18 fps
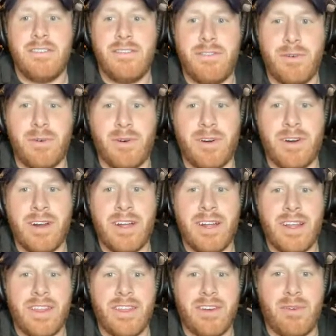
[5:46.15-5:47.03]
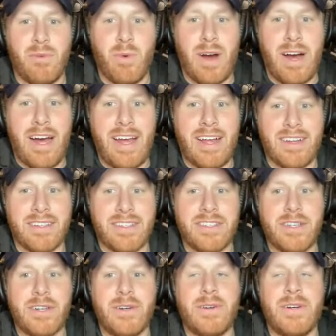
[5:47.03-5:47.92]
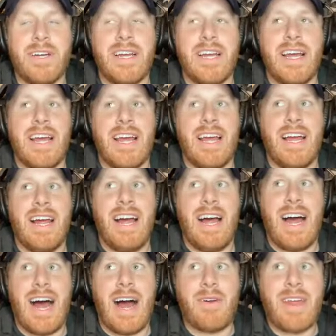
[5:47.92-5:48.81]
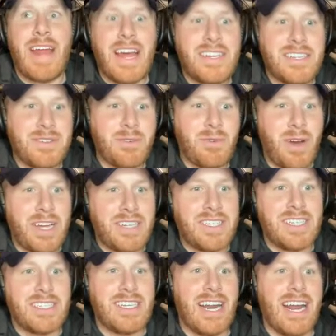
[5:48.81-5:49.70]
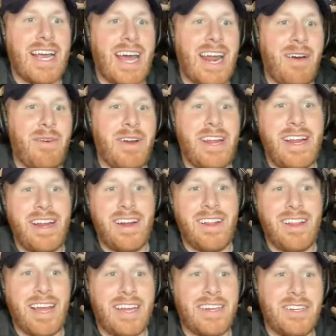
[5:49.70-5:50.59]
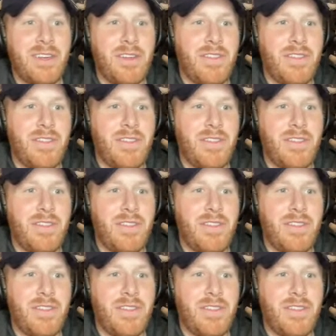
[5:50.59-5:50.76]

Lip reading: for the wild. So I'm going to ask you some questions, and I kind of want to hear, like, do